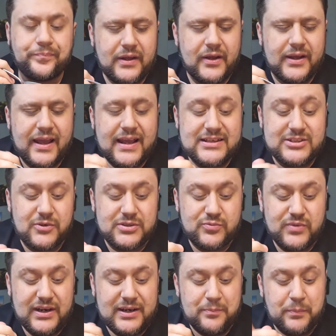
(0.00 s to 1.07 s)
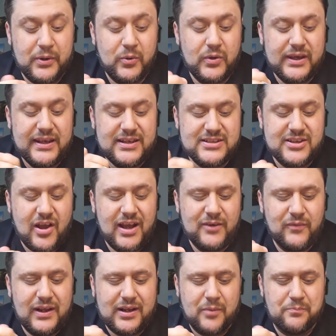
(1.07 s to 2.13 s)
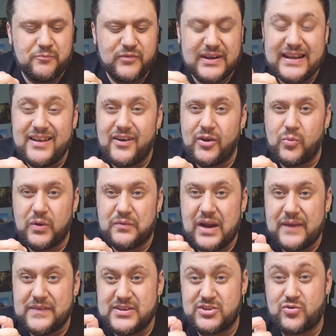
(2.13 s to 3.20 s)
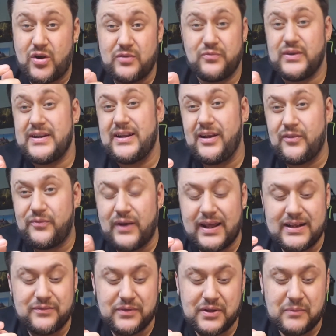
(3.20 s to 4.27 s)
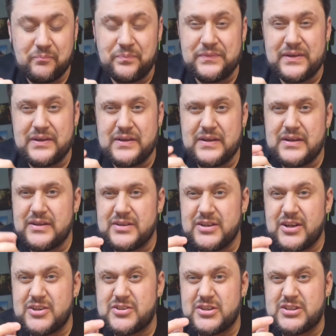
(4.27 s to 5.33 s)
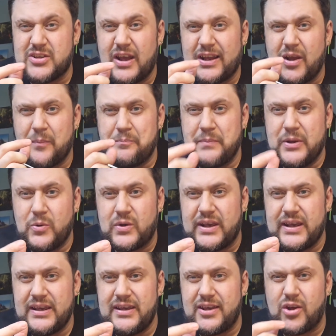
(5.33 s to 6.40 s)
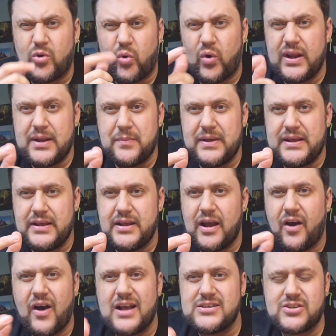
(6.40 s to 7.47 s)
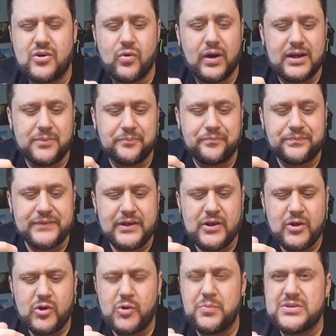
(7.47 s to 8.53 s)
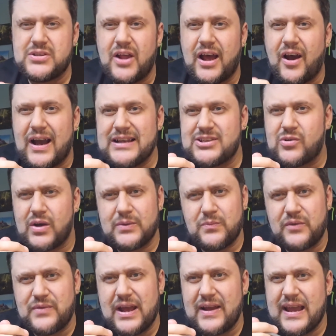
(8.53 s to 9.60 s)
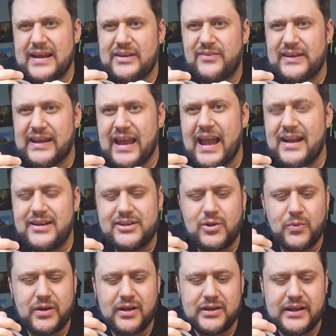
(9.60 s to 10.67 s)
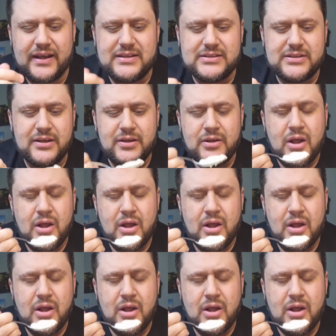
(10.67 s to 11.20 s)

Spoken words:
Okay, so it's really milky. It's kind of like a vanilla without the strong vanilla flavour. You know, just like a milky, creamy ice cream. Almost like ice cream without anything added to it, I guess.